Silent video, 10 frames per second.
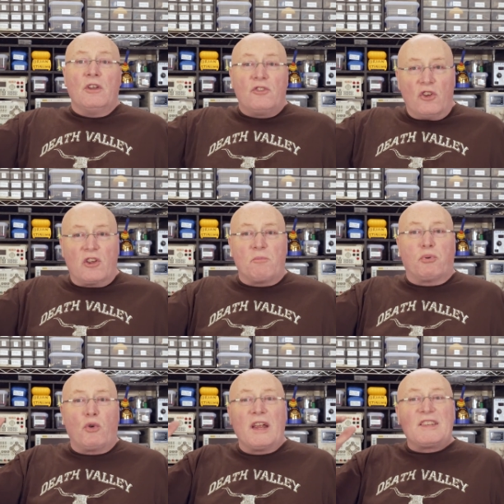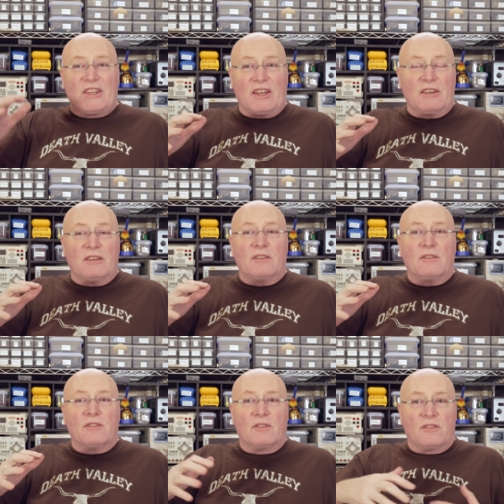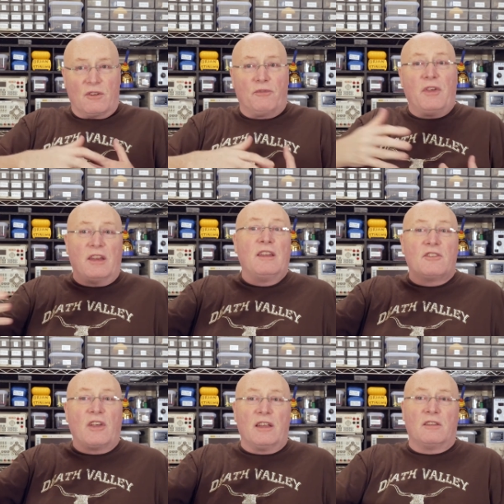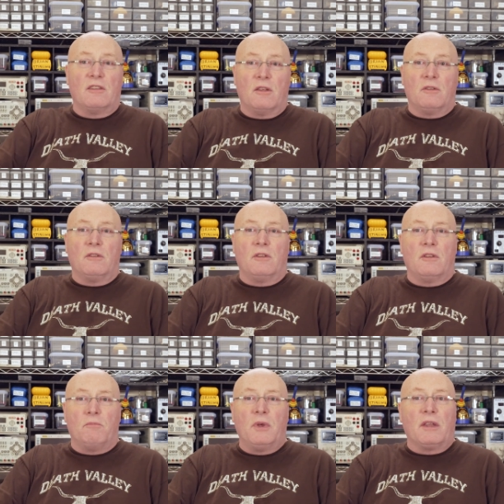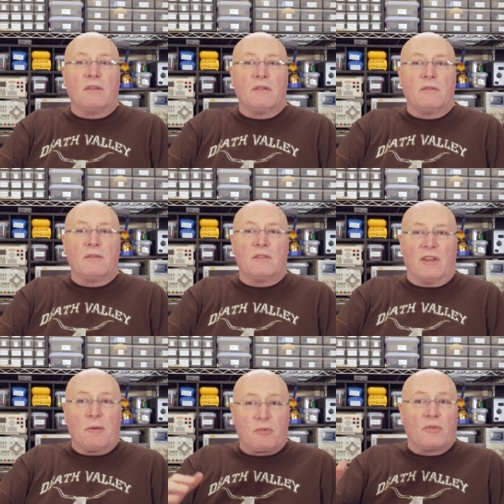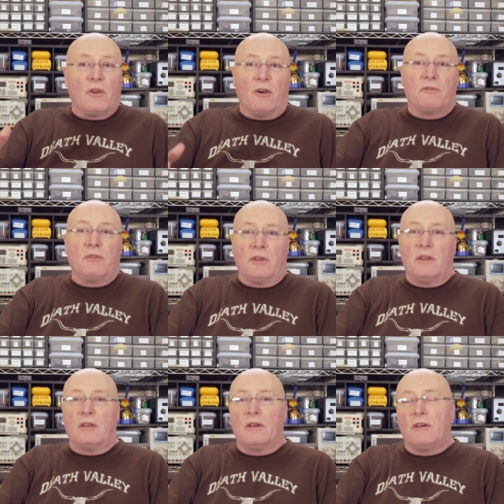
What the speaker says: to compress it to fit inside the bit depth of the